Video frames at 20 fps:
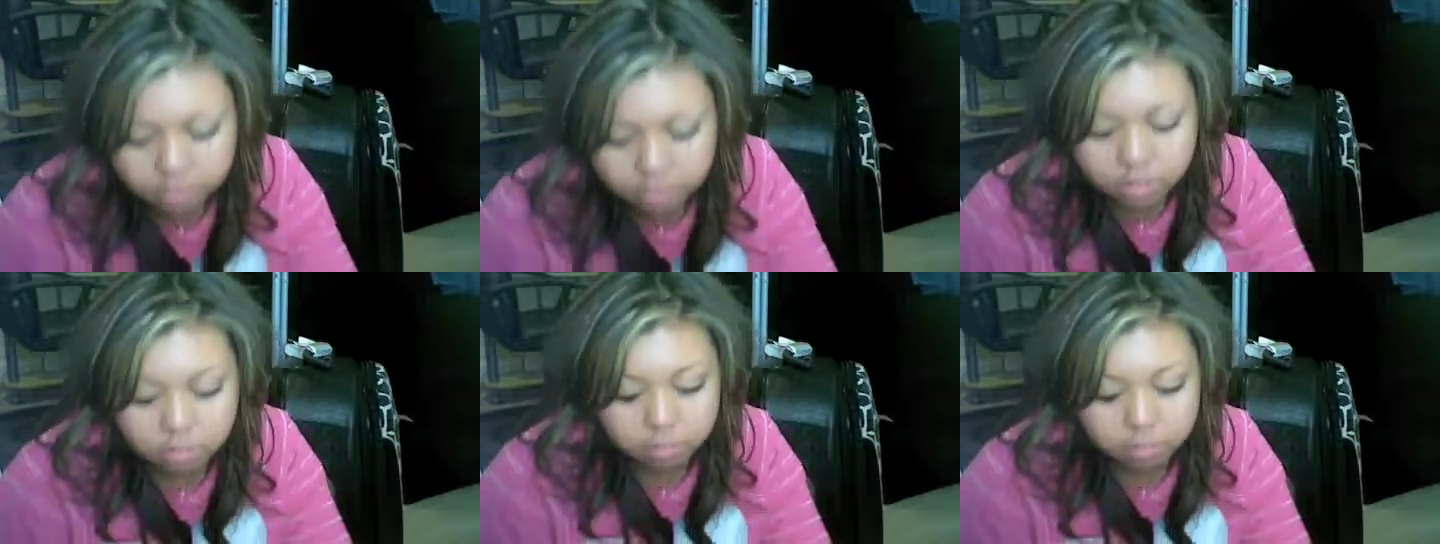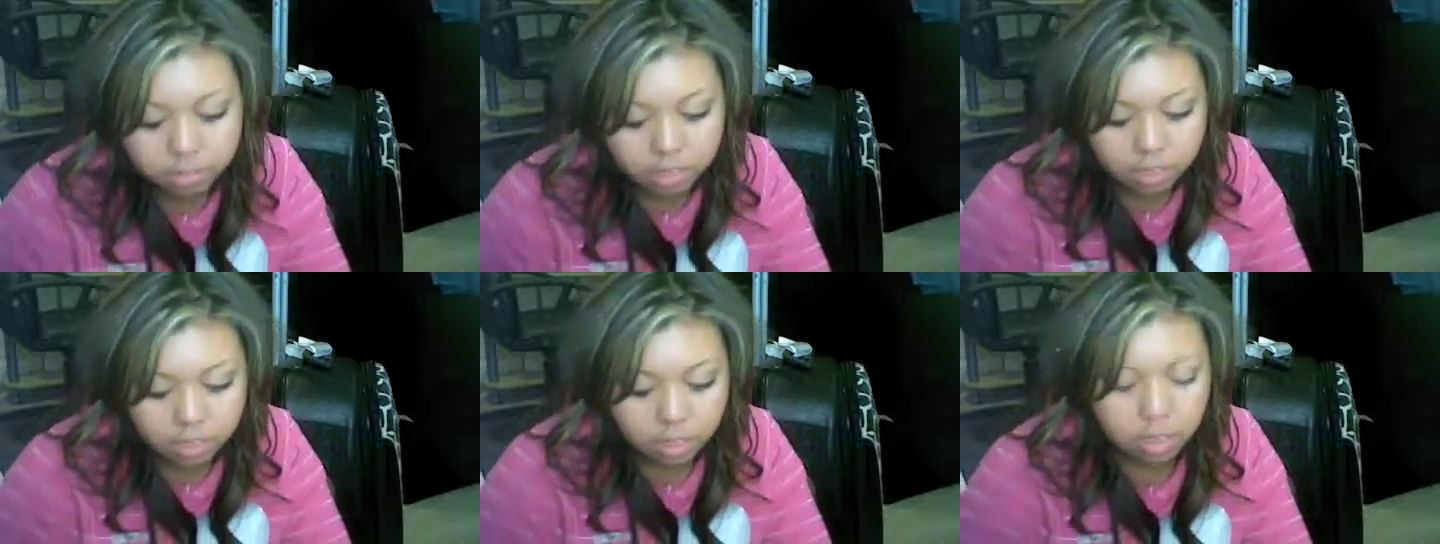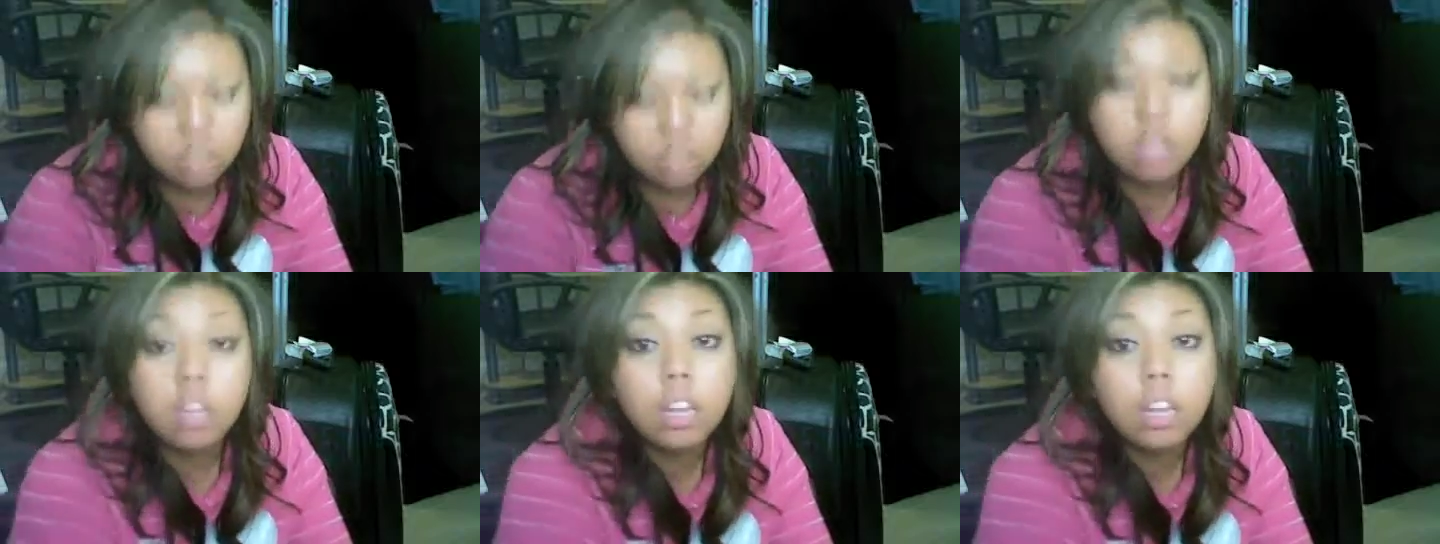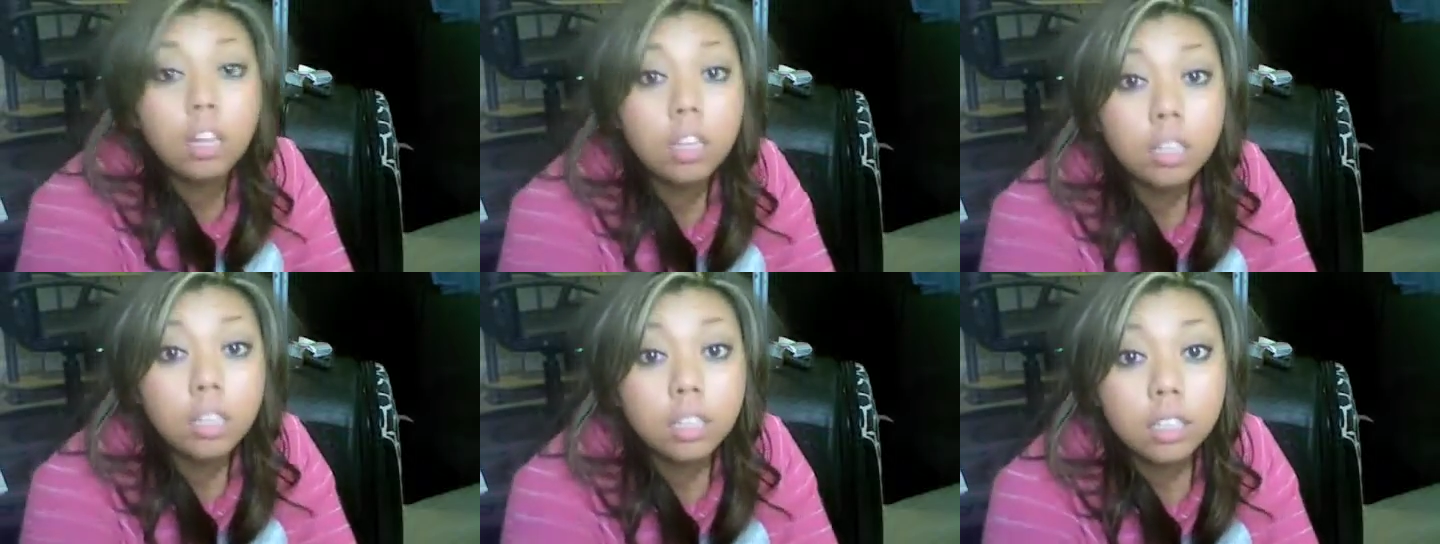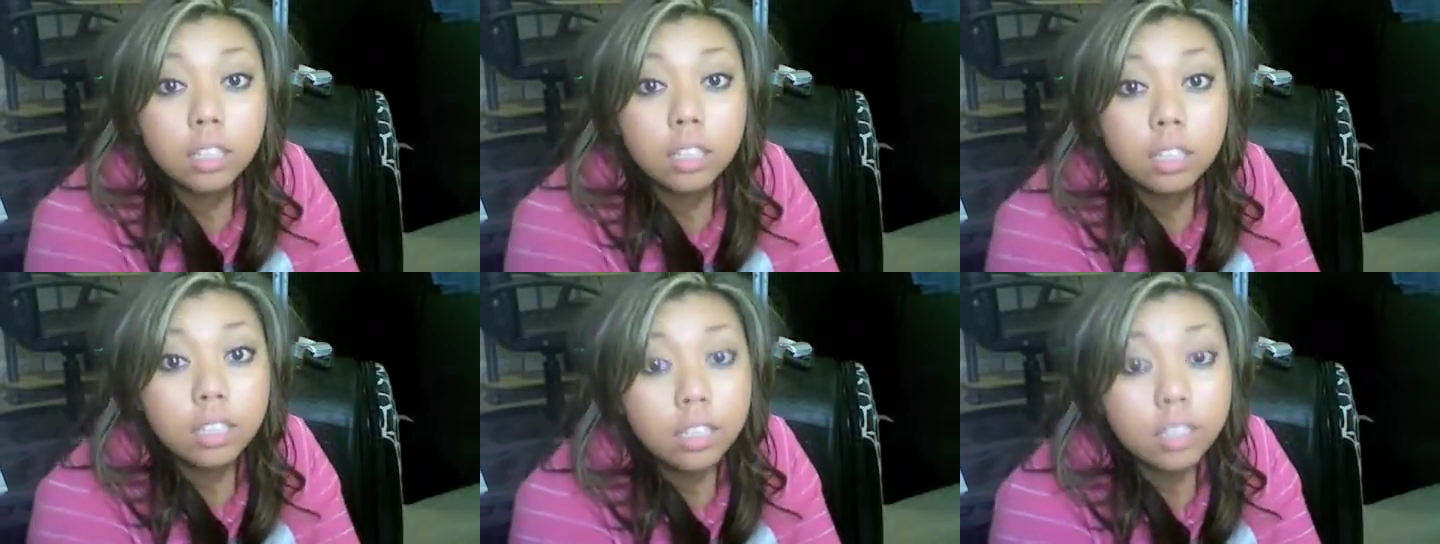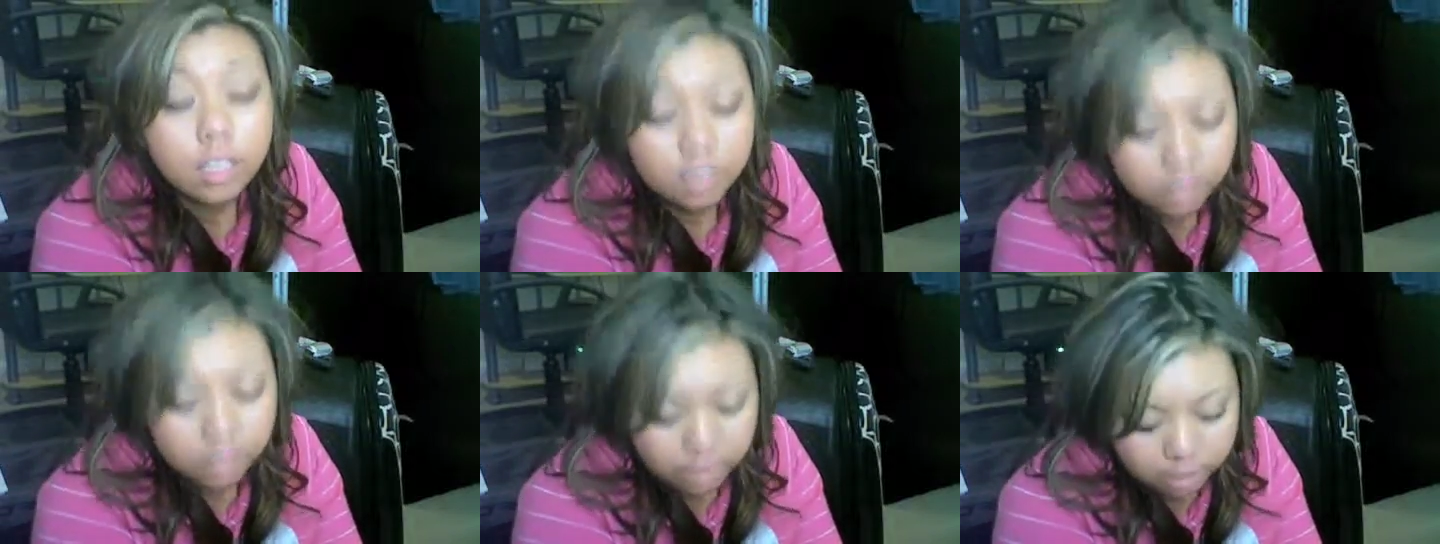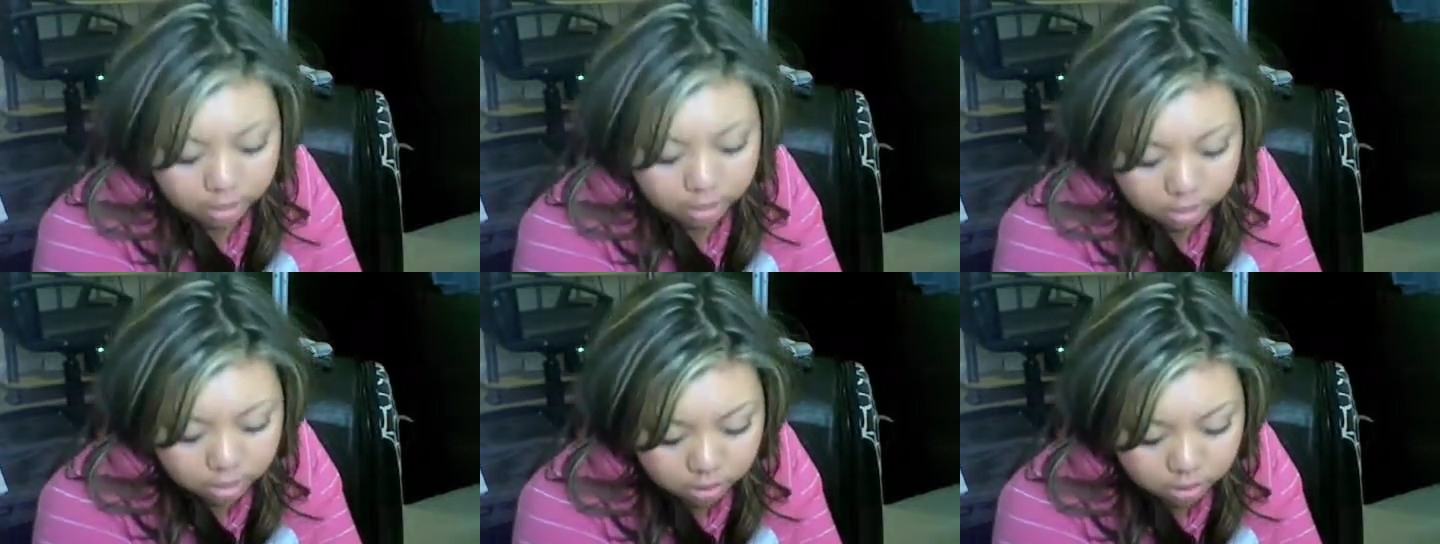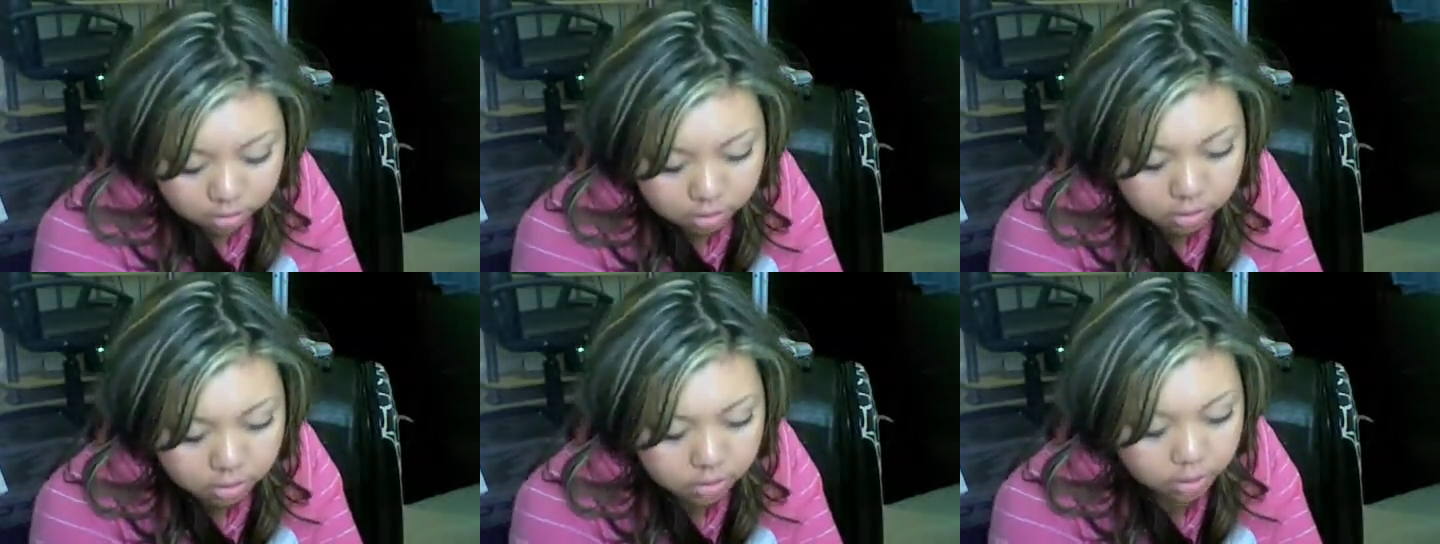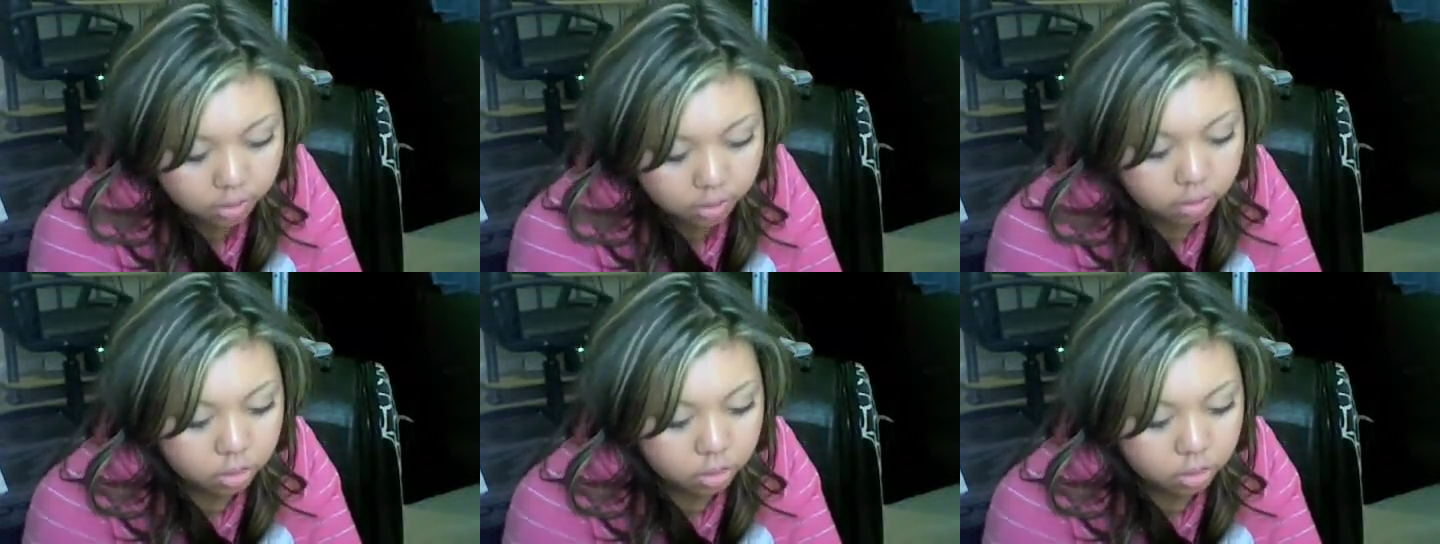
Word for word: some money there, so it's good.